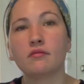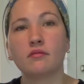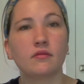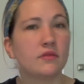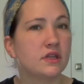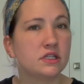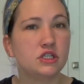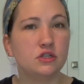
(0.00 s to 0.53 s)

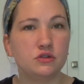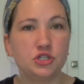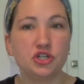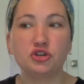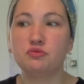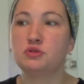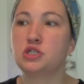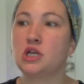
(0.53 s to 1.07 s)
this
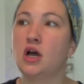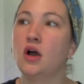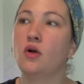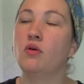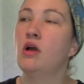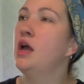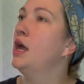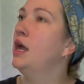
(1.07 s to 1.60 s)
YouTube, so
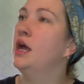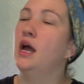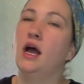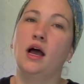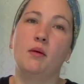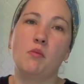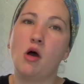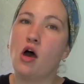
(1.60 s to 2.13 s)

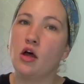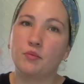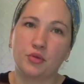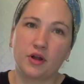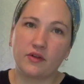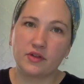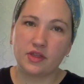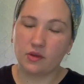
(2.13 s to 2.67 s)
I'll put
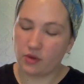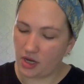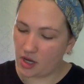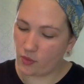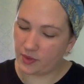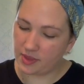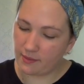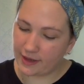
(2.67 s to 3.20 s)
everything right here
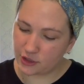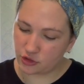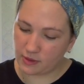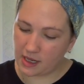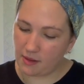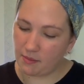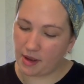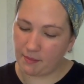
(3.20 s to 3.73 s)
with the measurement.
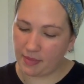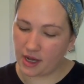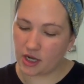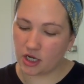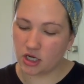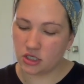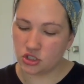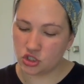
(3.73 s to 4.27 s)
But
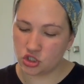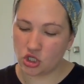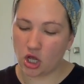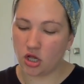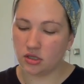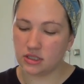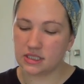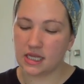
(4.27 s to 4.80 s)
butter,
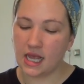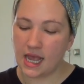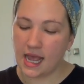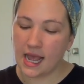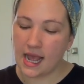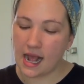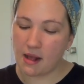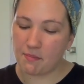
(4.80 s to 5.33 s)
salt,
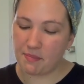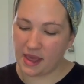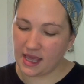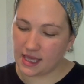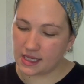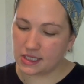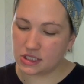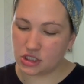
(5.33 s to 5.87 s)

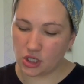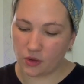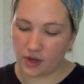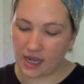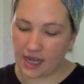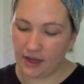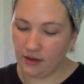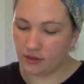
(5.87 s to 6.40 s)
baking
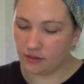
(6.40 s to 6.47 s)
soda,